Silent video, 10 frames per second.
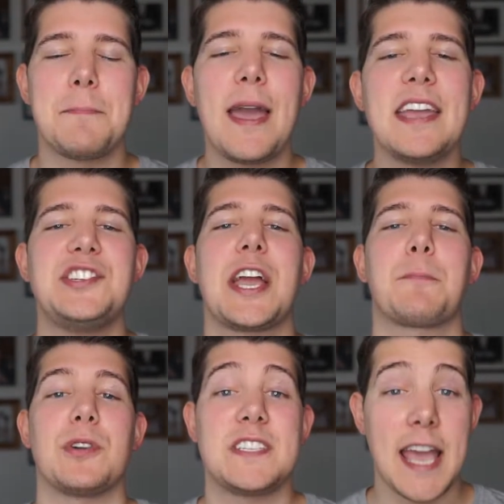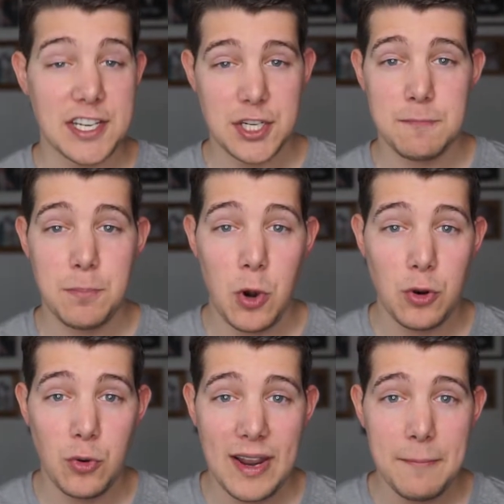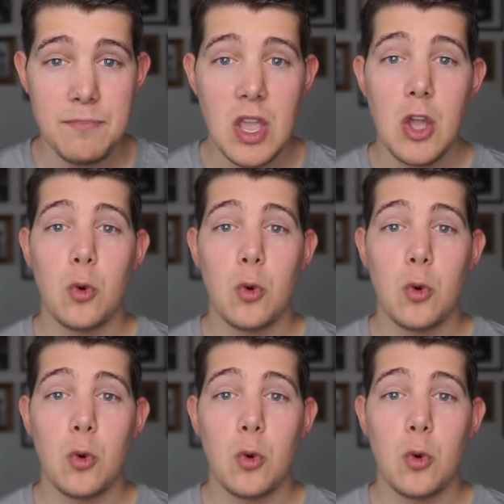Paycheck Protection Program,